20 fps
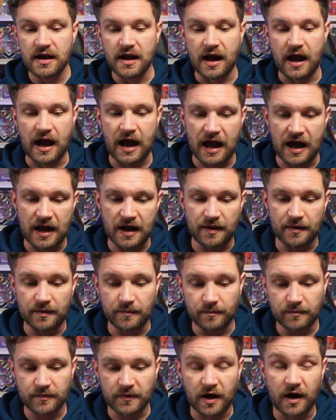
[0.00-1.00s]

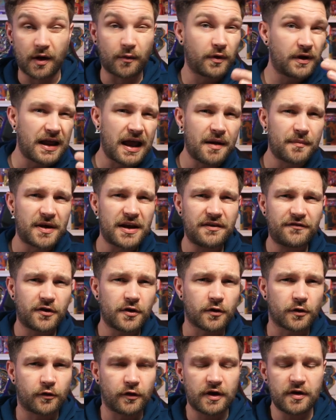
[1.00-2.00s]
I wonder how many of you
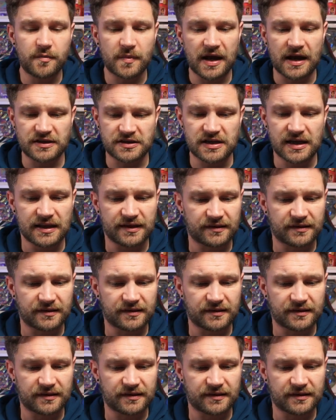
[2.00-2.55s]
agree with me, actually.